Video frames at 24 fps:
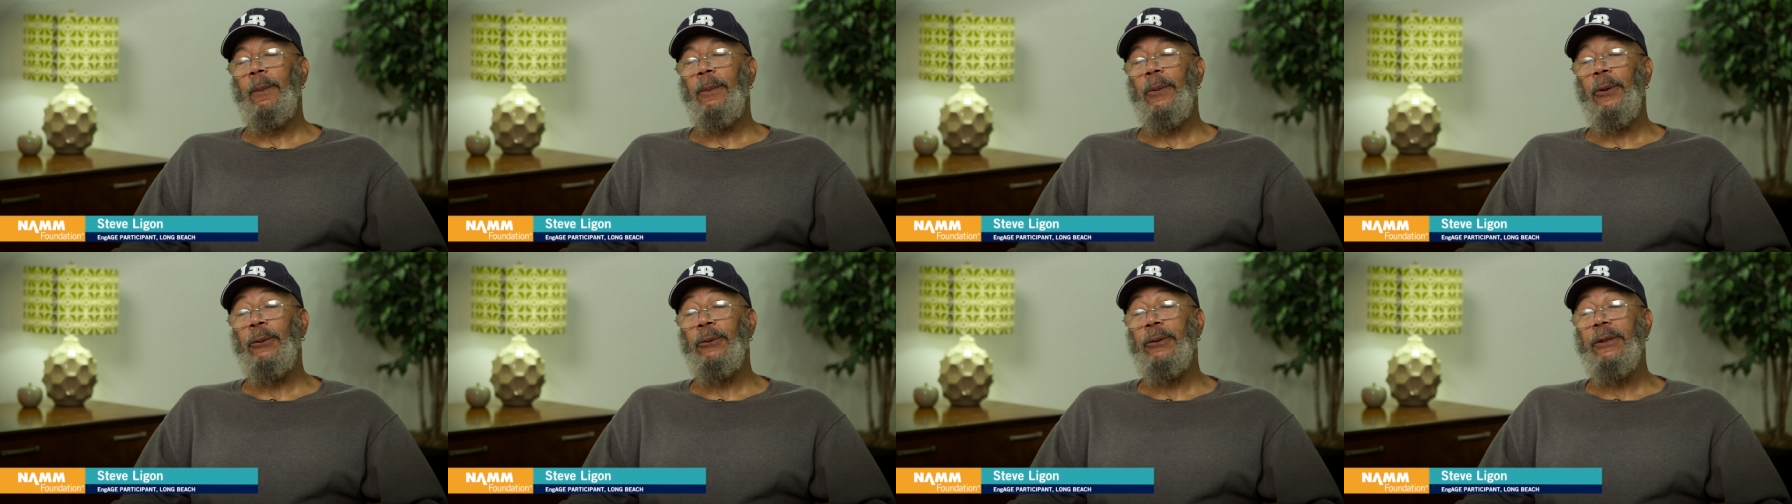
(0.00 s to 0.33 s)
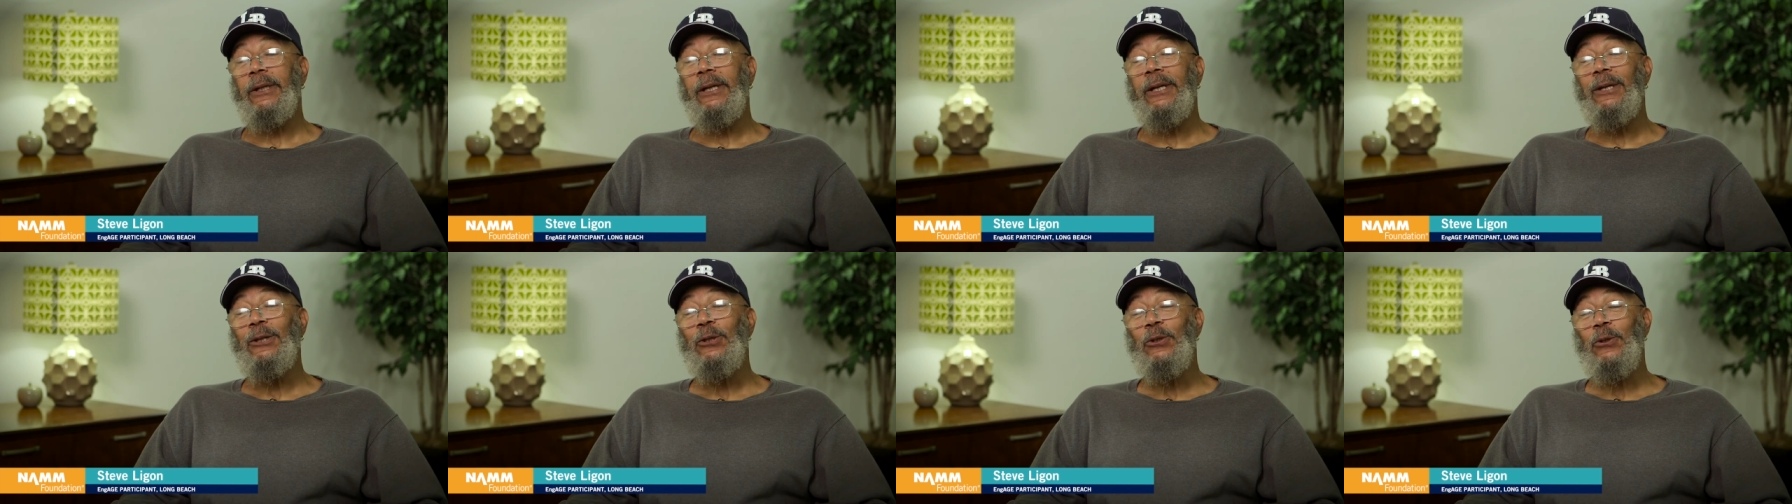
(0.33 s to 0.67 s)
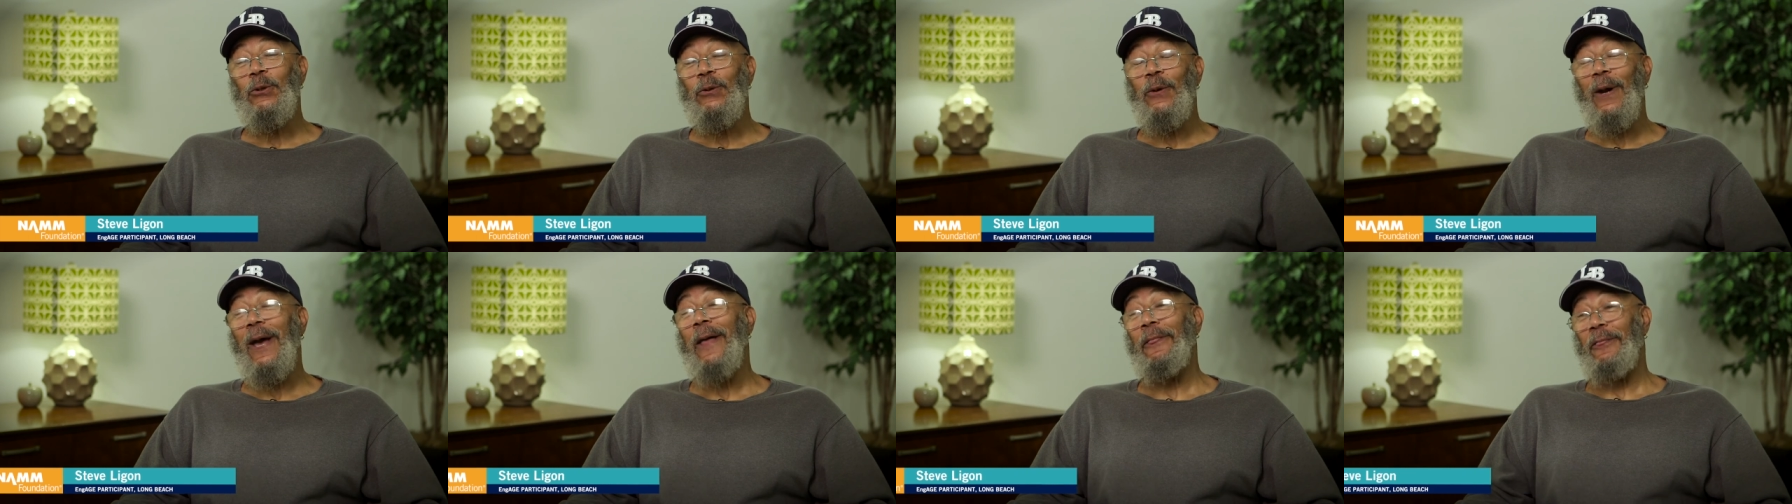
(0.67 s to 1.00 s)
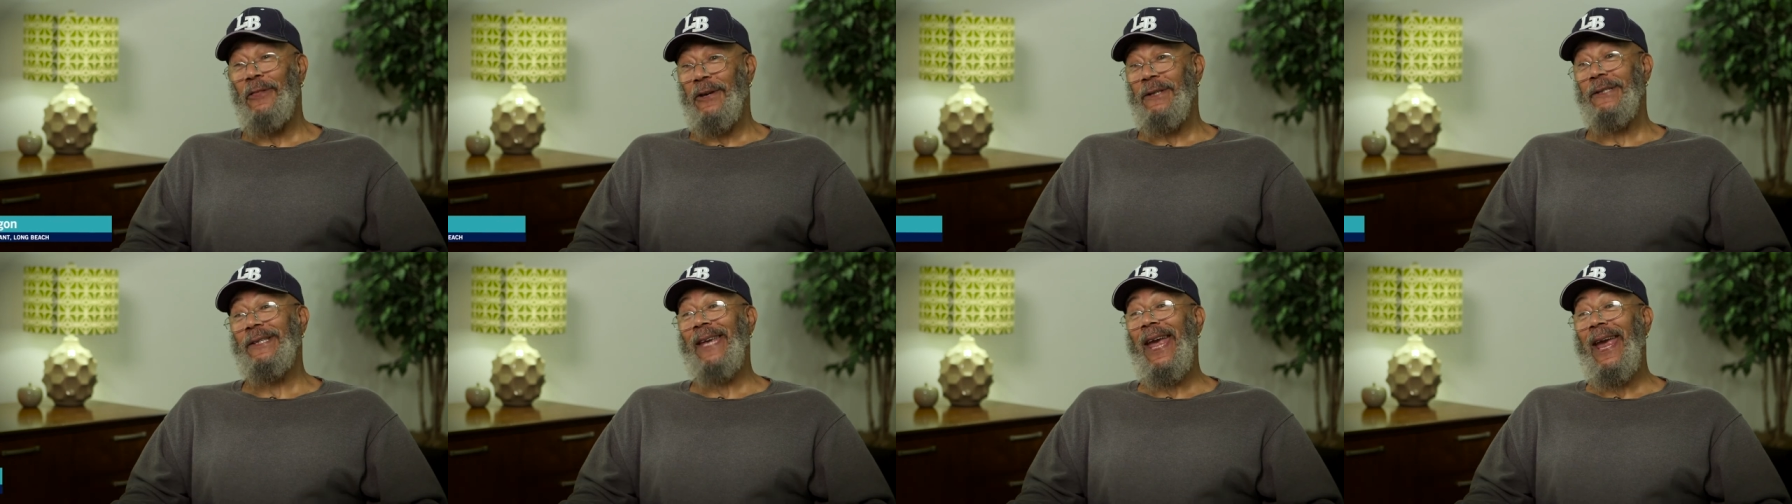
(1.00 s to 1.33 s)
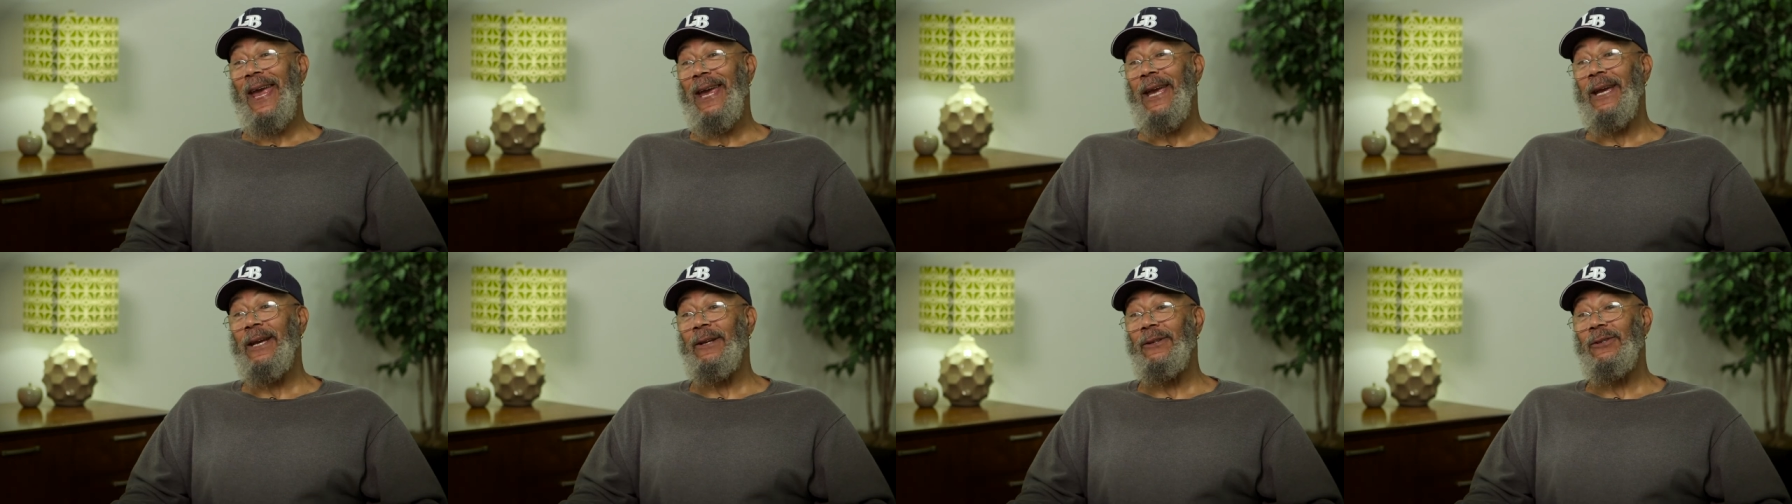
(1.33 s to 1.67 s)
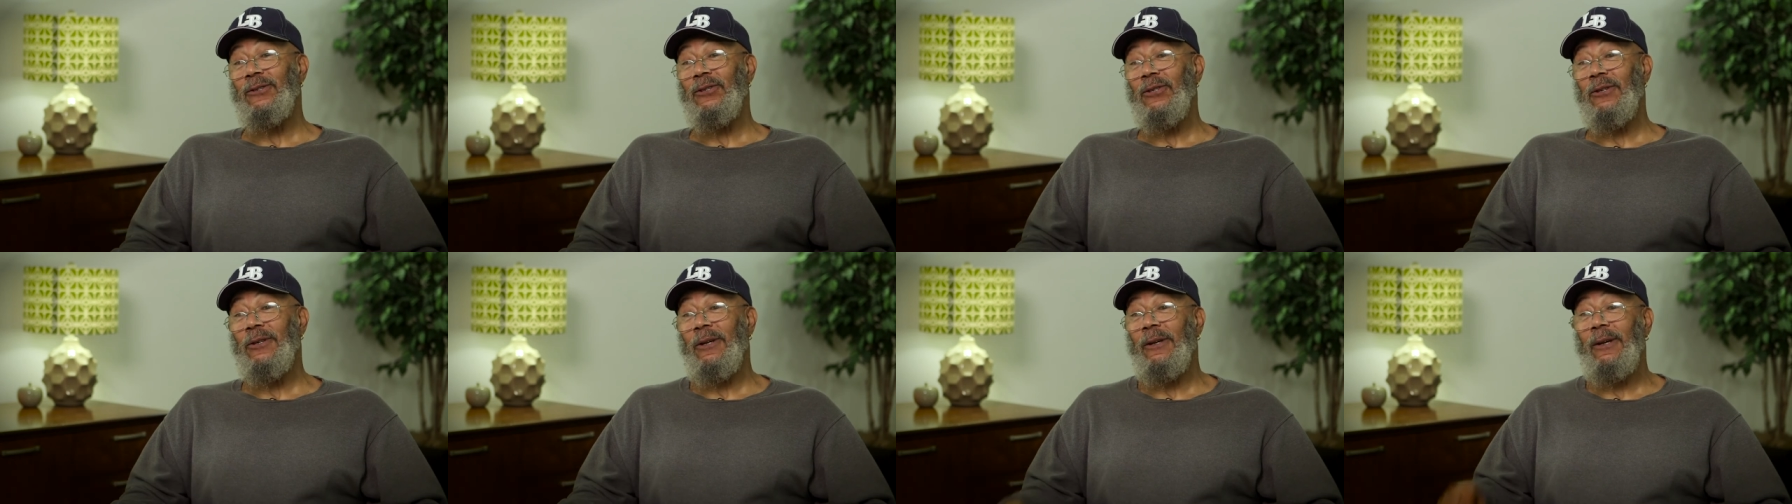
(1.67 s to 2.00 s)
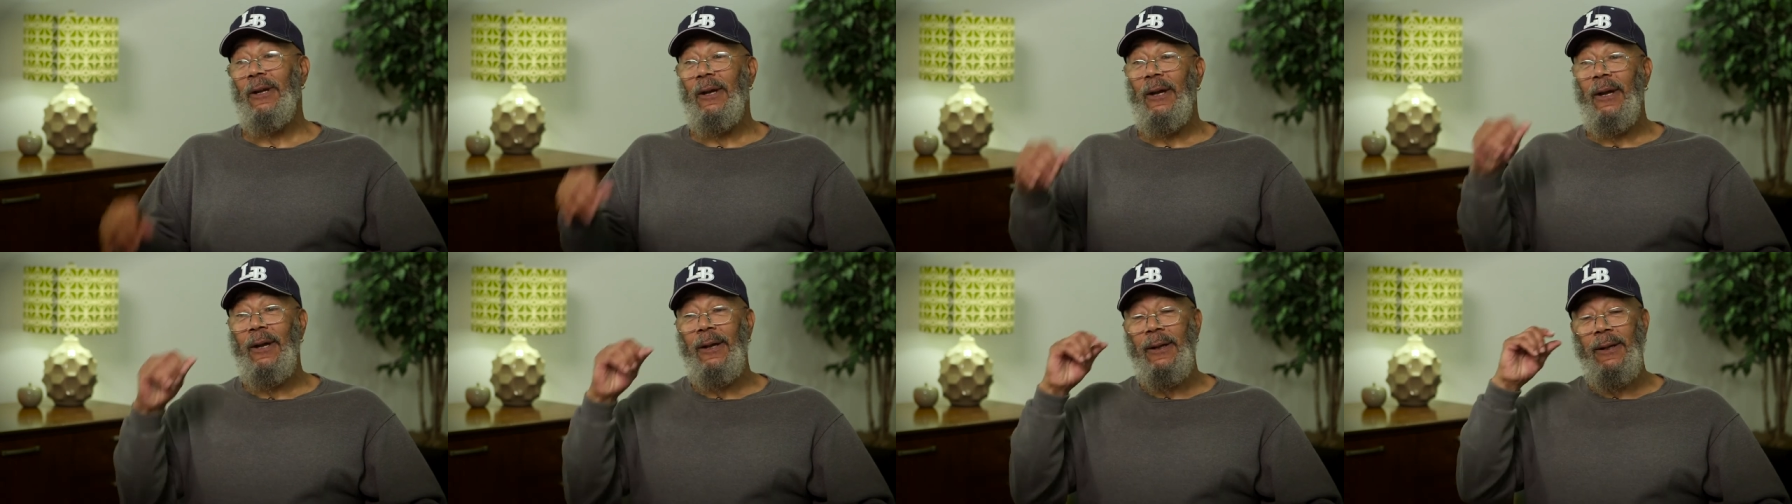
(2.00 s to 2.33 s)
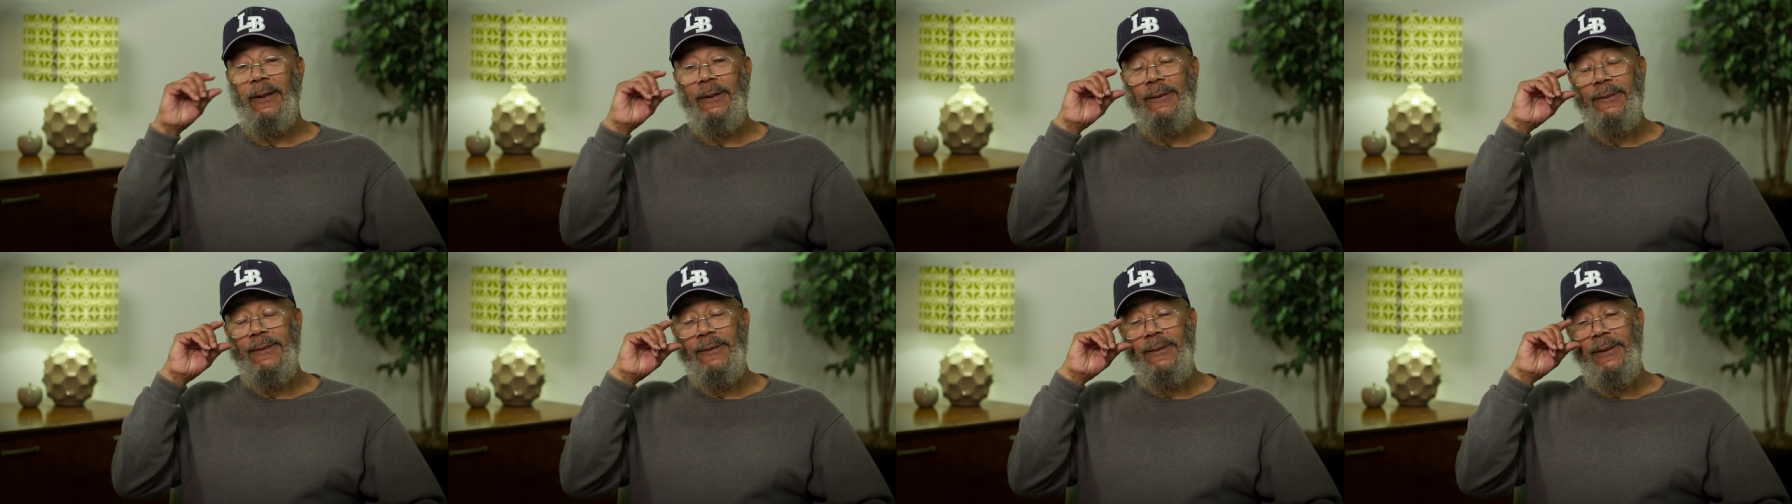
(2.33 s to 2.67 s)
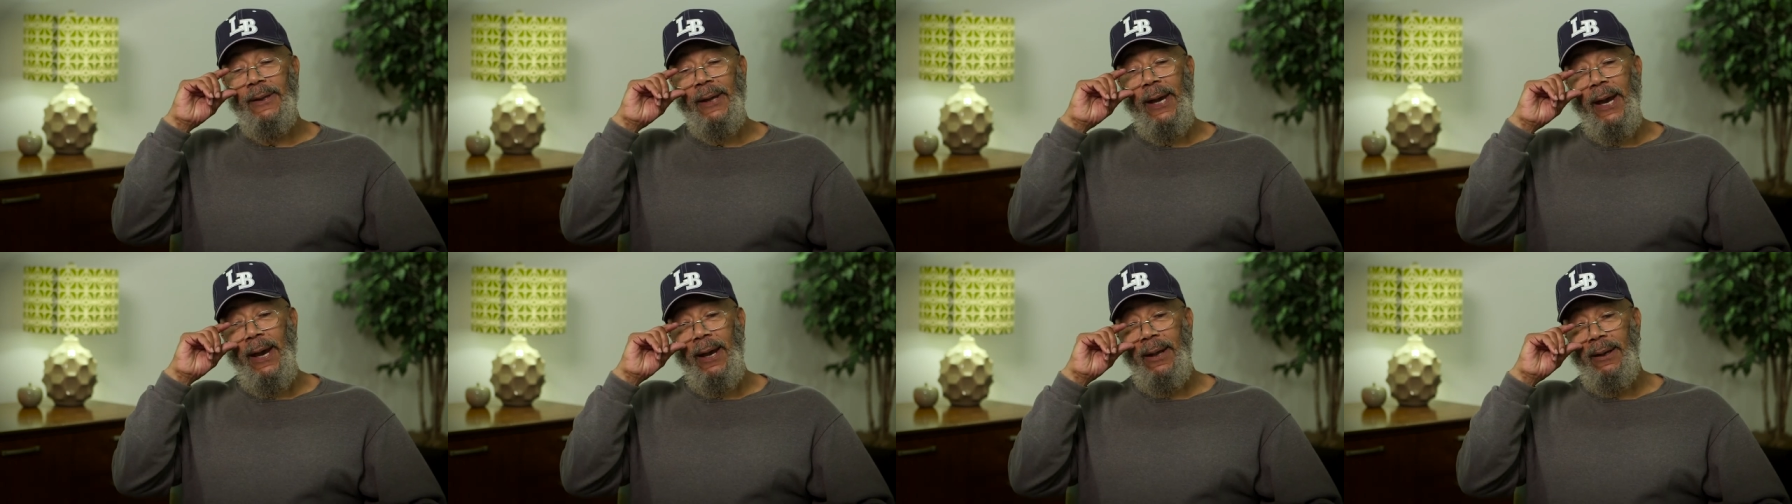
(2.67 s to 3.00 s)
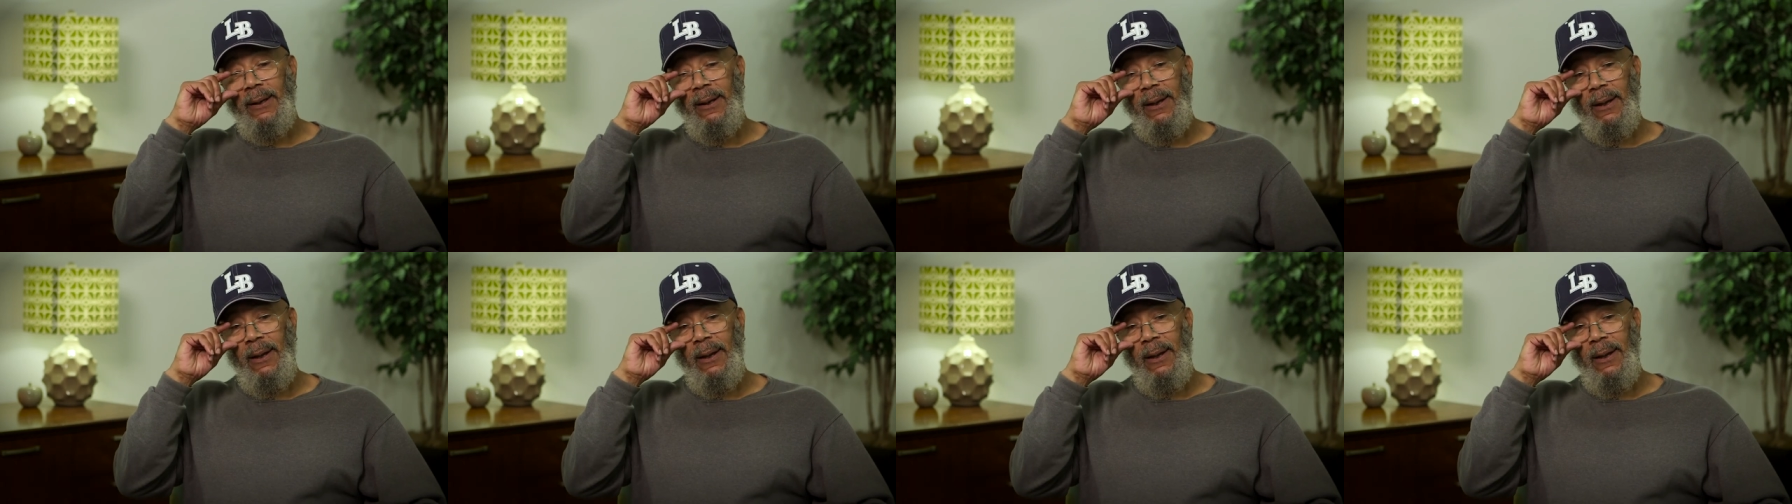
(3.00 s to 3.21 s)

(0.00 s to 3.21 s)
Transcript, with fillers: potential at this age is that